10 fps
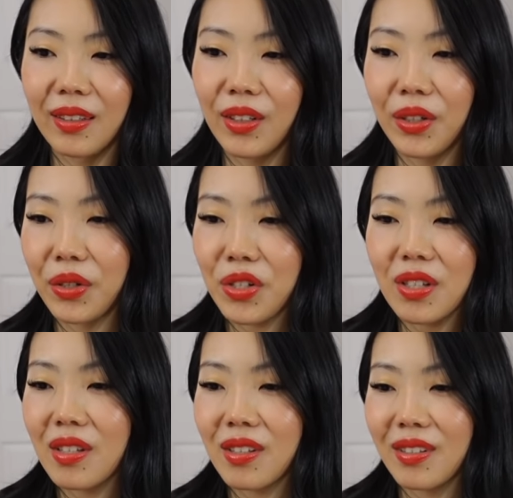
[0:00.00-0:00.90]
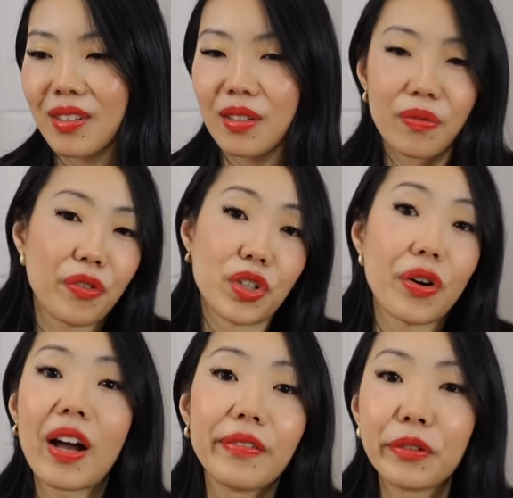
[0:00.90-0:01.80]
you know, just, just for
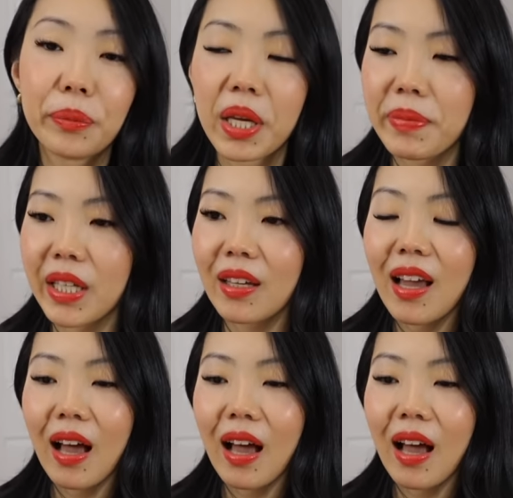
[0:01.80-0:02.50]
travel maybe,